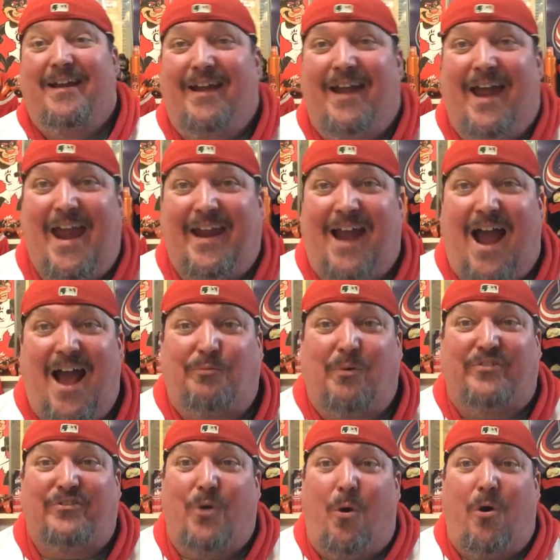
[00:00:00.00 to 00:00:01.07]
Hey guys,
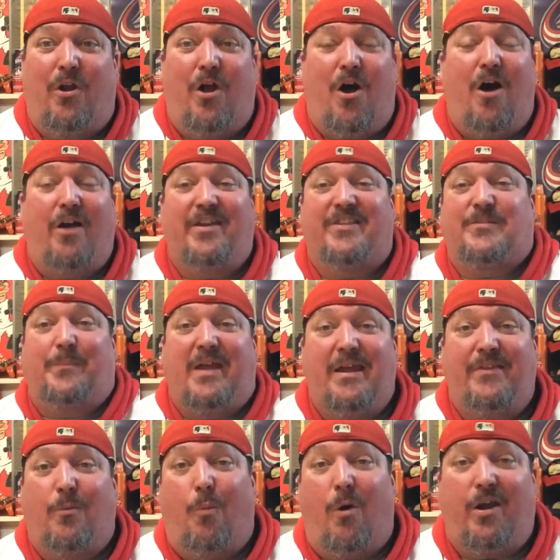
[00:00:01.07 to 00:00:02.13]
what's going on? It's
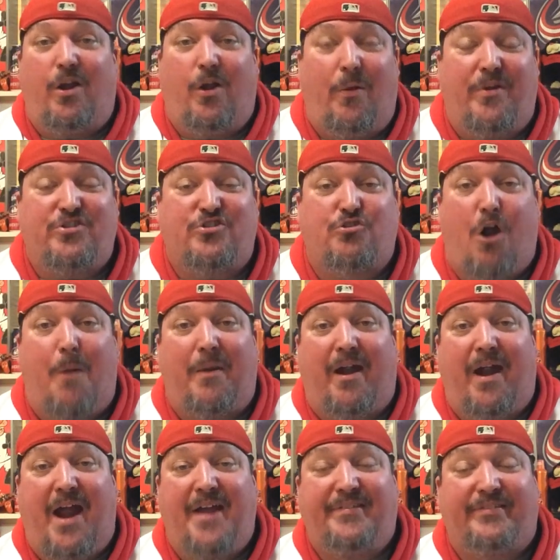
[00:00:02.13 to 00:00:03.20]
me, the one and only
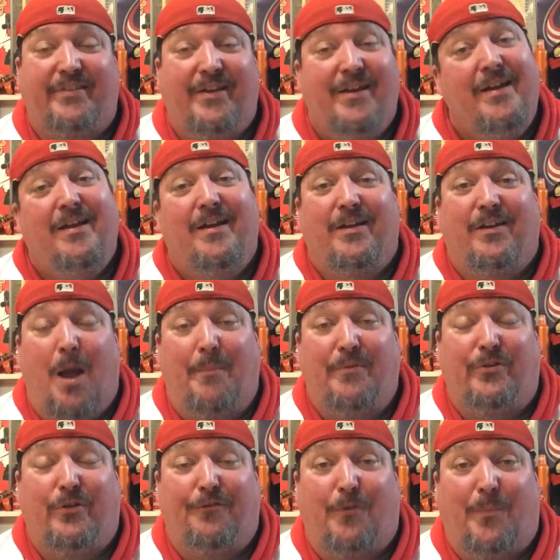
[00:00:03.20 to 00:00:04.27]
Strawberry Ice,
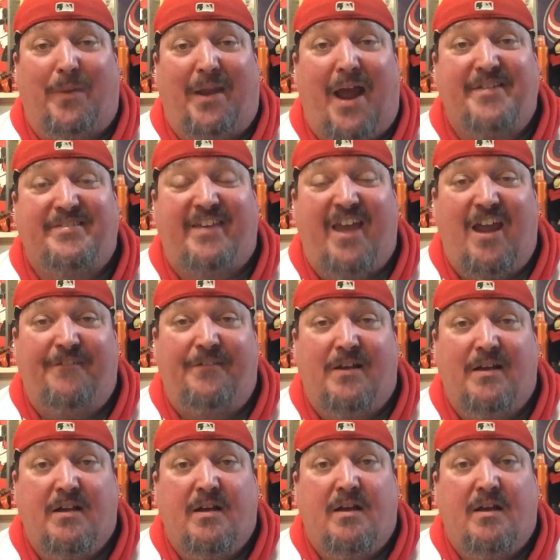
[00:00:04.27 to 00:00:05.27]
coming to you from the Ice Cave.